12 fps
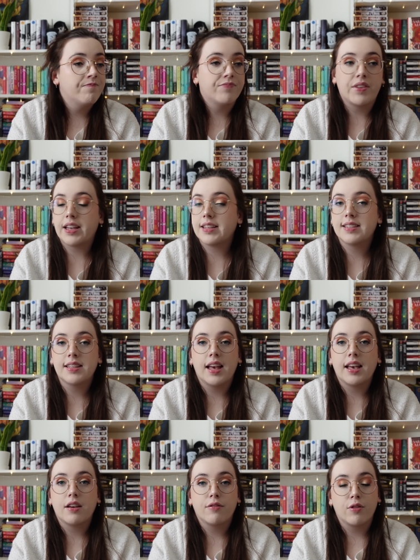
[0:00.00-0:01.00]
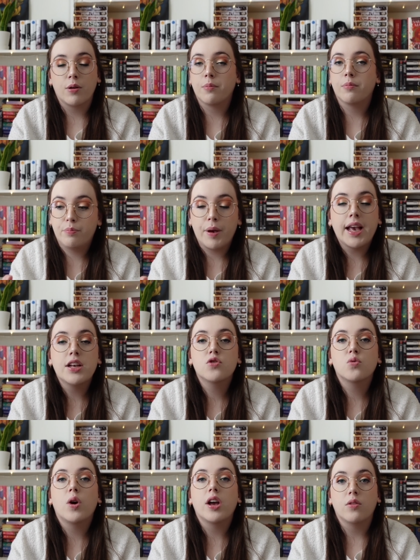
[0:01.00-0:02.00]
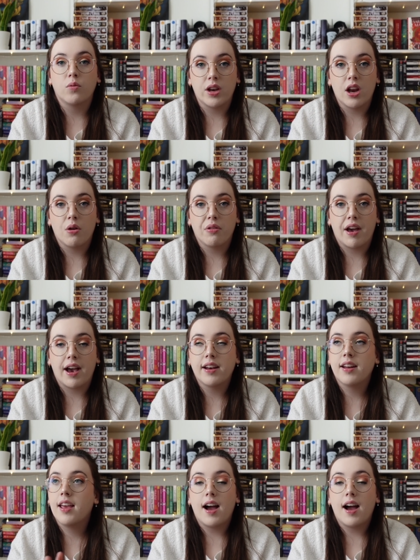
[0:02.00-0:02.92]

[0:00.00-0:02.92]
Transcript: That is like from page one, we know that.